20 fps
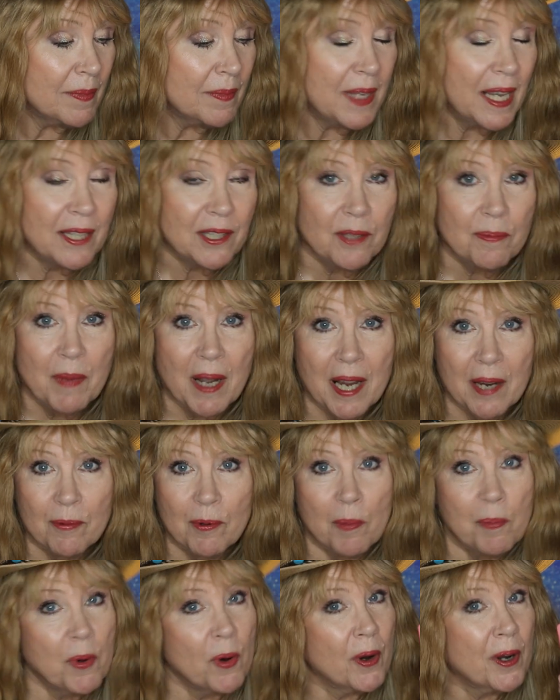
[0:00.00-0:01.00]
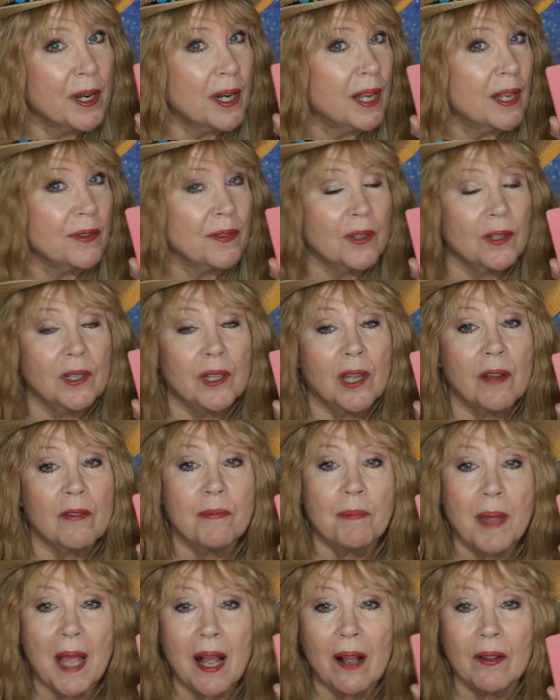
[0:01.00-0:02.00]
That's my report on the Love
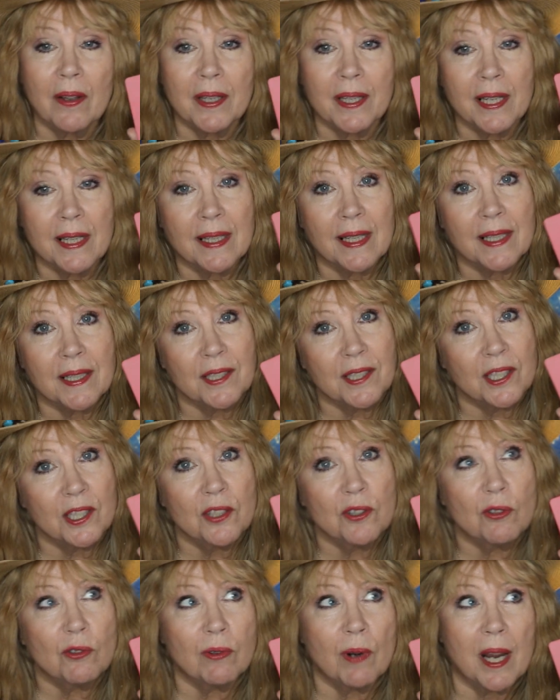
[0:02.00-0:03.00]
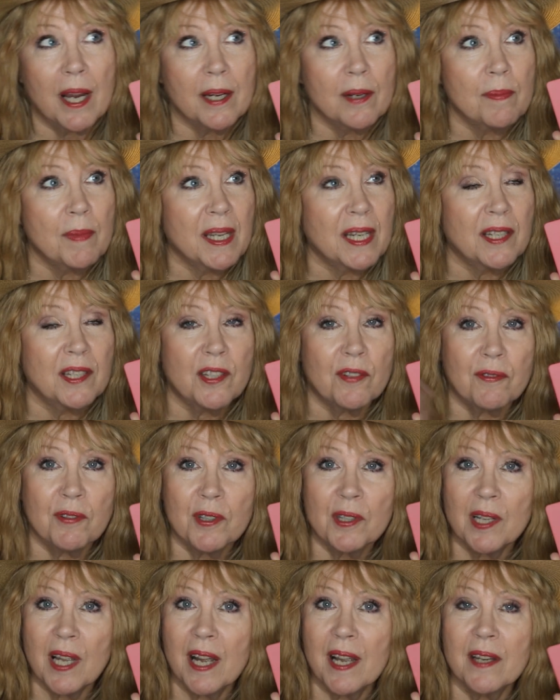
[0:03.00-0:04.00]
Palette, and I did try to make
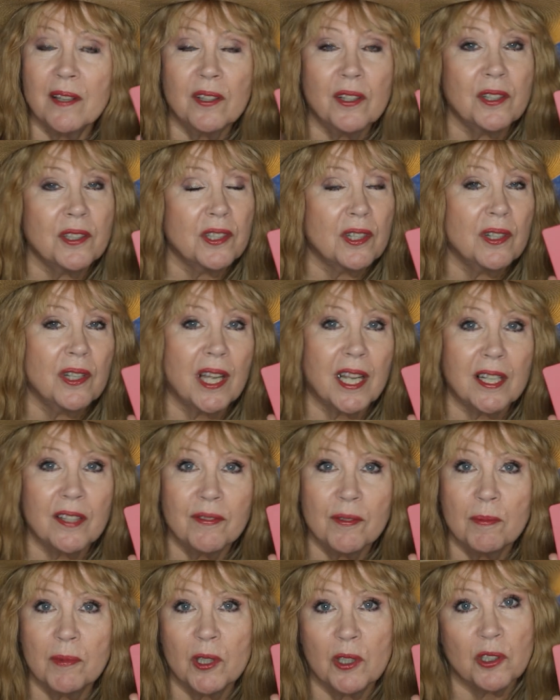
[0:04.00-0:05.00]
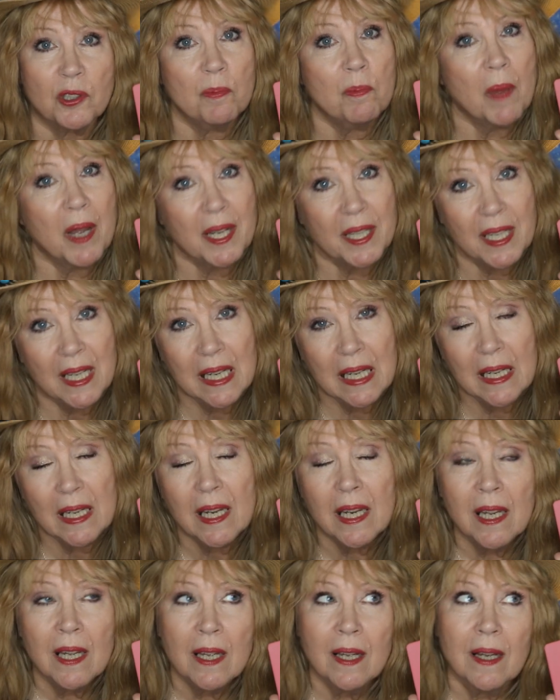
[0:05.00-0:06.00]
different eye looks. A lot of them looked muddy,
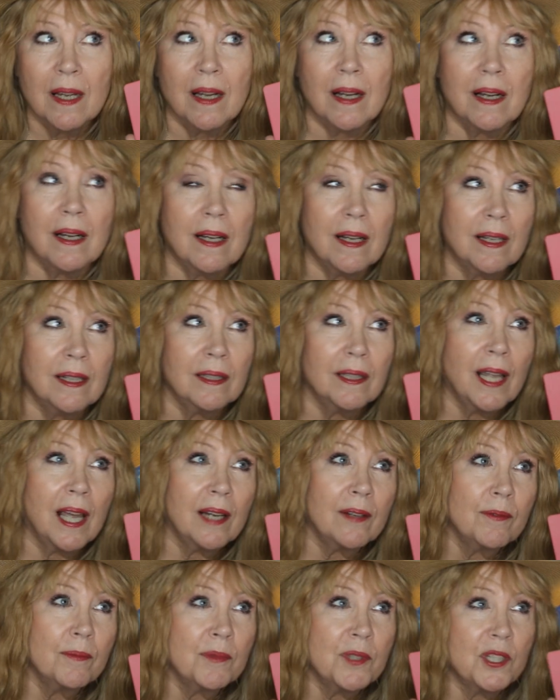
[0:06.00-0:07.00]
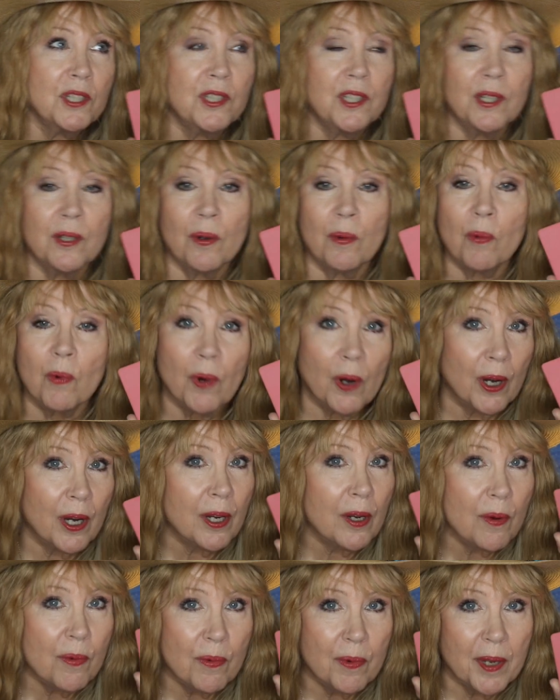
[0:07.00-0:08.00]
a lot of them just didn't
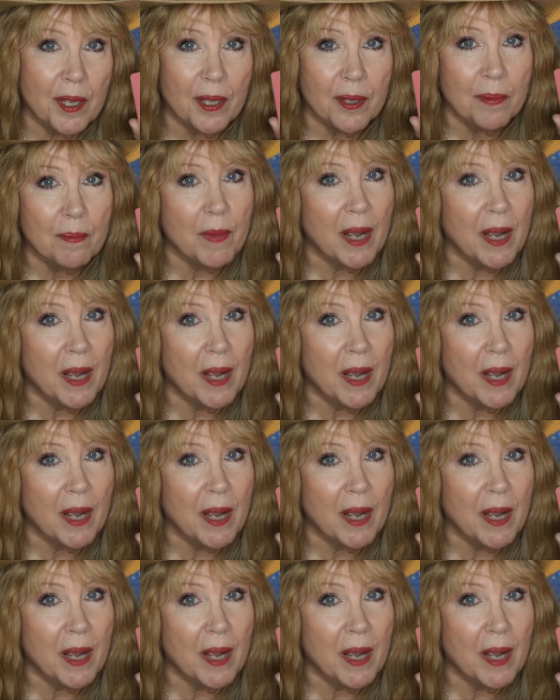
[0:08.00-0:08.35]
work with